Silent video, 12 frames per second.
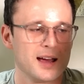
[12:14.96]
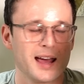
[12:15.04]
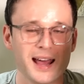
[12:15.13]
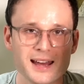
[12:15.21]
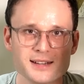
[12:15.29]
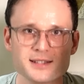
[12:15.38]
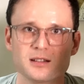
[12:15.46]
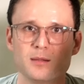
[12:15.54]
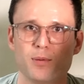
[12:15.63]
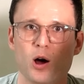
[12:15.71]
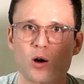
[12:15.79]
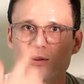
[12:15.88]
And the
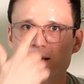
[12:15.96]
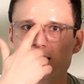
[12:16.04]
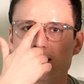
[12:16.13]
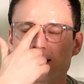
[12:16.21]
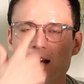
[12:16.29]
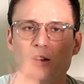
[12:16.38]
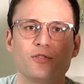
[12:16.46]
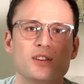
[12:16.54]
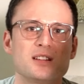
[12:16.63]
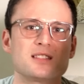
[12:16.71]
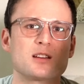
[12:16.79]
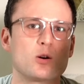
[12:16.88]
pole in itself
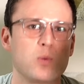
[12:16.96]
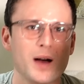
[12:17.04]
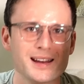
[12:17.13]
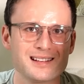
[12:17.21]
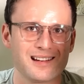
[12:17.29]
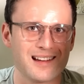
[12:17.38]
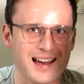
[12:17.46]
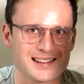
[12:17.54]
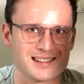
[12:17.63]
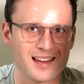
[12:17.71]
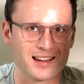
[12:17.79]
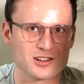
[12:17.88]
is quite
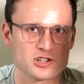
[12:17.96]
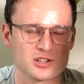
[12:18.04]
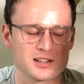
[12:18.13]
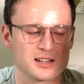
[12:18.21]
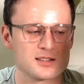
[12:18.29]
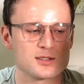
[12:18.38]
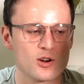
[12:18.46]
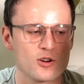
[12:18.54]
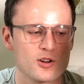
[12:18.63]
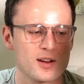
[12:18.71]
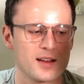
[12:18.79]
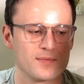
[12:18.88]
light actually.
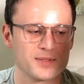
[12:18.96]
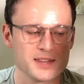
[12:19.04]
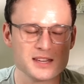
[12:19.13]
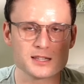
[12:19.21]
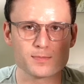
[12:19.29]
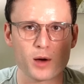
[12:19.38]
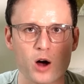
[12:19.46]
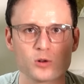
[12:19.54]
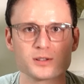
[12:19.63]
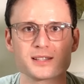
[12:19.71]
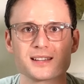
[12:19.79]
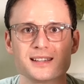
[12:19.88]
So these
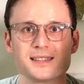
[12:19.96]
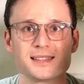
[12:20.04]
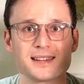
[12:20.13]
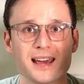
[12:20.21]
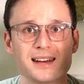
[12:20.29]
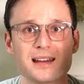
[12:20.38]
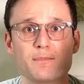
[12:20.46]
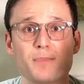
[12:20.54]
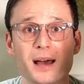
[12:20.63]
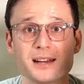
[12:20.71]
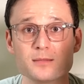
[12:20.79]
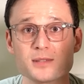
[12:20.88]
poles can stand up
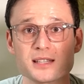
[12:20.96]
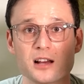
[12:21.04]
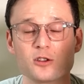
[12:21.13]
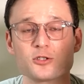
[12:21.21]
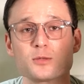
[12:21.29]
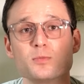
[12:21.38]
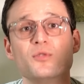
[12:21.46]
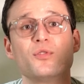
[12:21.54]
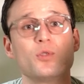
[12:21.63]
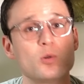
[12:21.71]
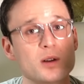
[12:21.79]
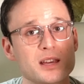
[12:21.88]
by themselves
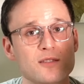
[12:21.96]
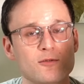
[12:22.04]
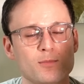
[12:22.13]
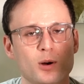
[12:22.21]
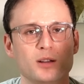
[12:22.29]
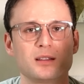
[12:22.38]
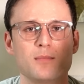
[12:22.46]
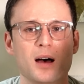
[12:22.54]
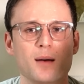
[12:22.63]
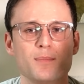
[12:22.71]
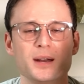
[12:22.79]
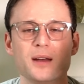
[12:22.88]
before I even pot them
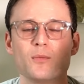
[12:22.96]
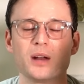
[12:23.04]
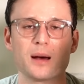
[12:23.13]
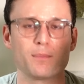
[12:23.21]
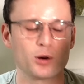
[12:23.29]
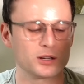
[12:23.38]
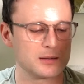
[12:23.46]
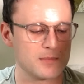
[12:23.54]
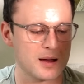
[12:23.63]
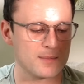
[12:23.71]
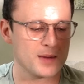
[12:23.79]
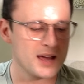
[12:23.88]
up. And then when I pot them
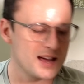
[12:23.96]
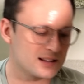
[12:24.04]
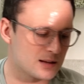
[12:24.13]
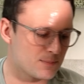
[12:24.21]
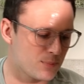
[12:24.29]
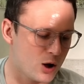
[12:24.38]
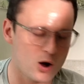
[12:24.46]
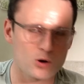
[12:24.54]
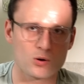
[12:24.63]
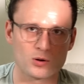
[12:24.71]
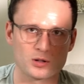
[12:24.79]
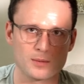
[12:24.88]
up, the,
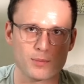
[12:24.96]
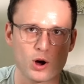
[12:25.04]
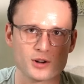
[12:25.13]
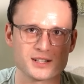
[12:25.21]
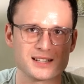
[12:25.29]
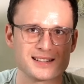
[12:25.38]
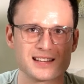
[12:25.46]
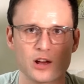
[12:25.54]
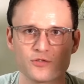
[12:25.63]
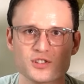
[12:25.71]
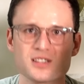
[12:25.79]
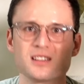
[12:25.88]
po the pot in
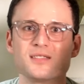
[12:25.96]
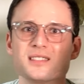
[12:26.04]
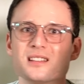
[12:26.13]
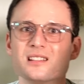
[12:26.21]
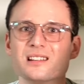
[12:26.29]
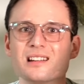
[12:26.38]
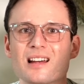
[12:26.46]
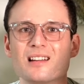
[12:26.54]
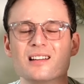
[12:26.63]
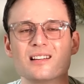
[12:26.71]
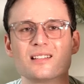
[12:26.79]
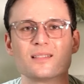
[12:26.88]
itself just gives it a little,
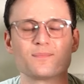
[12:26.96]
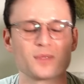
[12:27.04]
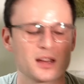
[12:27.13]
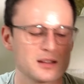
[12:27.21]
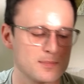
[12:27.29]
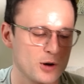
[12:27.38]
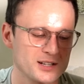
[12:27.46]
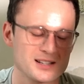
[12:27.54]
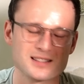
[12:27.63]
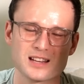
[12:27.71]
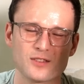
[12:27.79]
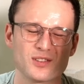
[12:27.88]
uh, the pot in
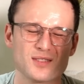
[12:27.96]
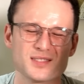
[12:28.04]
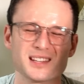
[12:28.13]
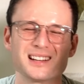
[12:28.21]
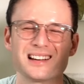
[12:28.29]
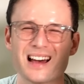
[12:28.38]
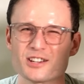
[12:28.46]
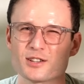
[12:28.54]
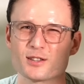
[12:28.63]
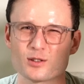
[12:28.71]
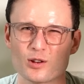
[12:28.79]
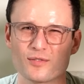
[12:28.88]
itself gives it a
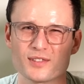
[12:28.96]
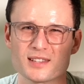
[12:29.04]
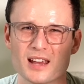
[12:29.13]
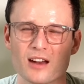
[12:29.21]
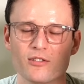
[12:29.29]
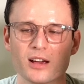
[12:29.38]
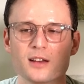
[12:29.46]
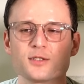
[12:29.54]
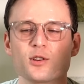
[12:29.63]
larger surface area.